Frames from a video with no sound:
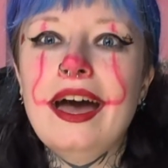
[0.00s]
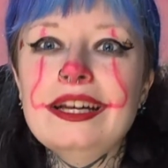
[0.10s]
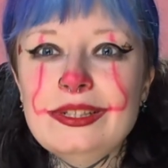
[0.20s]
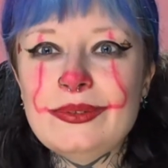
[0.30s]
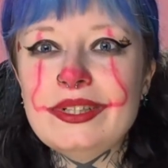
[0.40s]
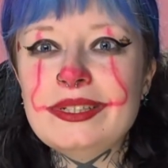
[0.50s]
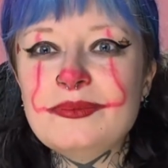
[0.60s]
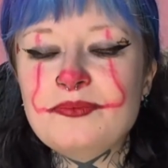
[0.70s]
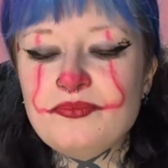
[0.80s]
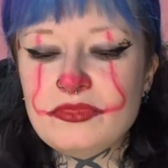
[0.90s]

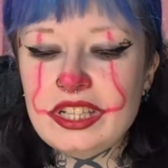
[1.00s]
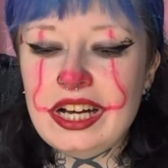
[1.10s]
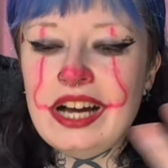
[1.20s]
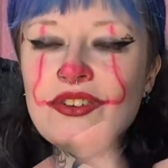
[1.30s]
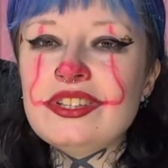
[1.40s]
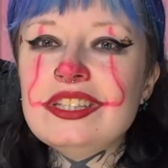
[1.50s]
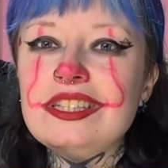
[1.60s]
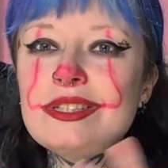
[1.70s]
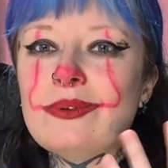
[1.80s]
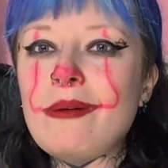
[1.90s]
Anyway, I really
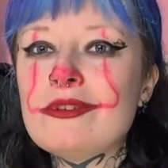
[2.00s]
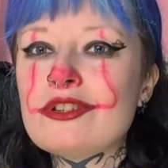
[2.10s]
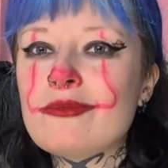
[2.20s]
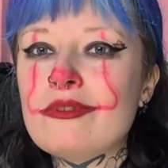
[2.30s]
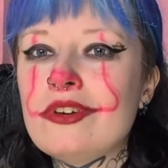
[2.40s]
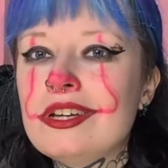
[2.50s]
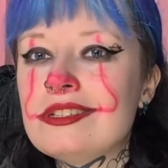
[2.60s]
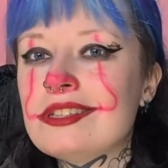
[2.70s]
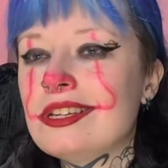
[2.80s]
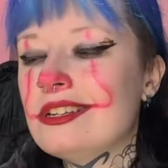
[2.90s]
need to wipe this off my
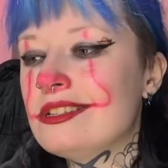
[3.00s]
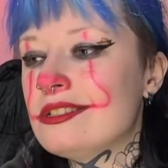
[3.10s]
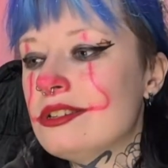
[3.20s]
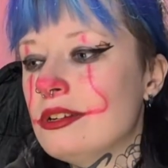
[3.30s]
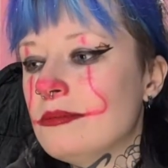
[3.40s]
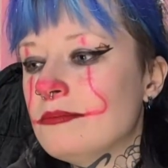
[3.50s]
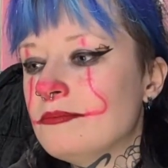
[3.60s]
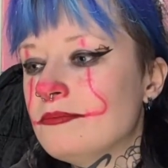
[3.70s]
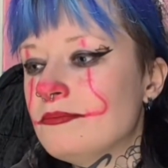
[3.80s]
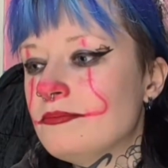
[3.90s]
face, get this
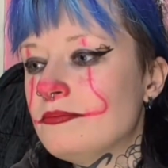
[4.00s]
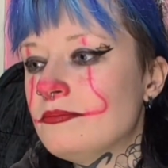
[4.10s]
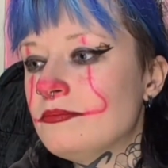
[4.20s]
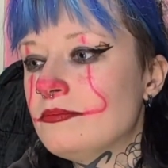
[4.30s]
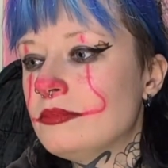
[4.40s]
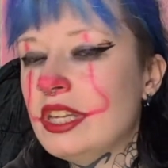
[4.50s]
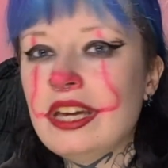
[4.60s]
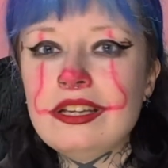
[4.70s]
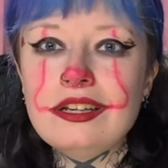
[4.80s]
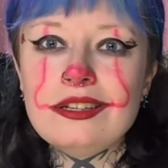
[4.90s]

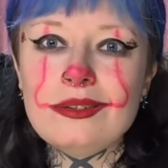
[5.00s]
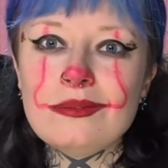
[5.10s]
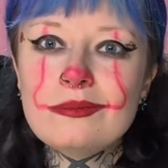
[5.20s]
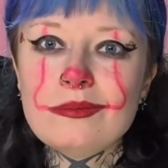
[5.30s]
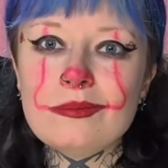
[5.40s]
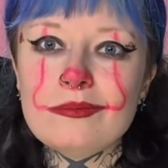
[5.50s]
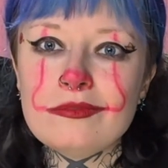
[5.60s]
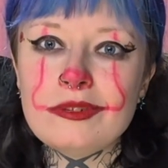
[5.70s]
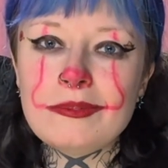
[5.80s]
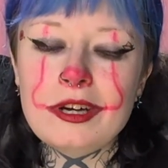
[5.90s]
edited and
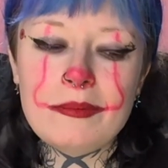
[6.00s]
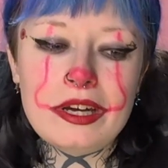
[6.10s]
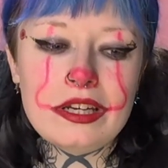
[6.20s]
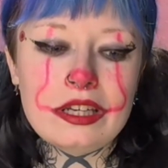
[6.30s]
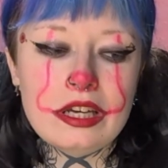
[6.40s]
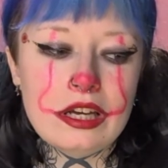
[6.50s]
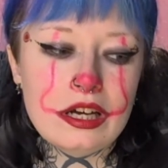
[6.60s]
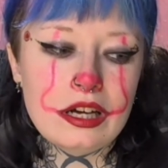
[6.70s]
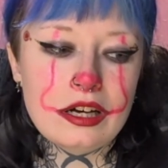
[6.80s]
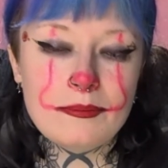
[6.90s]
thumbnail made.
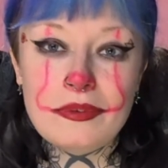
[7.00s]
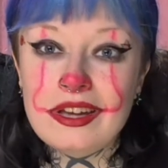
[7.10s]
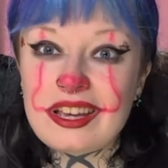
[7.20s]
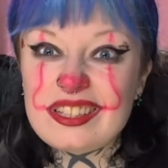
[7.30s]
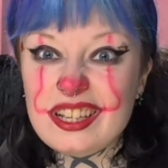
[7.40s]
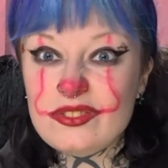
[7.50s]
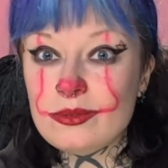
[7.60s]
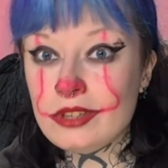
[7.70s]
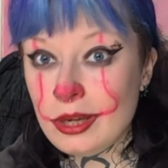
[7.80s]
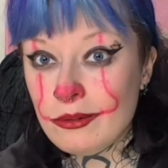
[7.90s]
Because I have
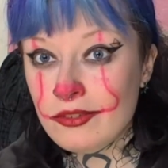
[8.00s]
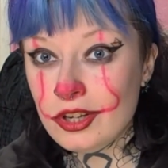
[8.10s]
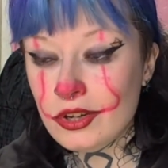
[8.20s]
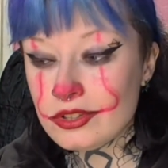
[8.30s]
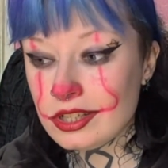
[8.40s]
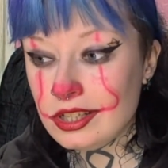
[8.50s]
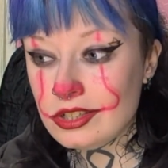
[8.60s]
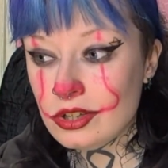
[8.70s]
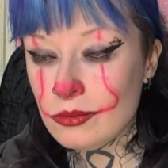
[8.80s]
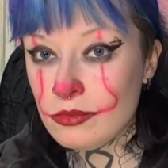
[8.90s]
some gaming videos I
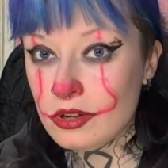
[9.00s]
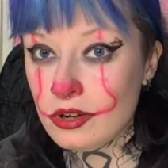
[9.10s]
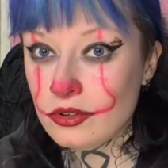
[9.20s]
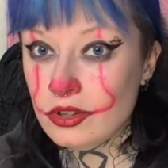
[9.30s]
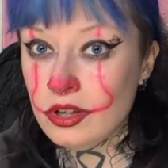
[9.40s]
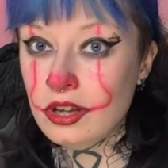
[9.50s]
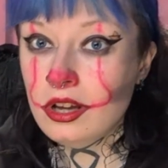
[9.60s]
need to upload.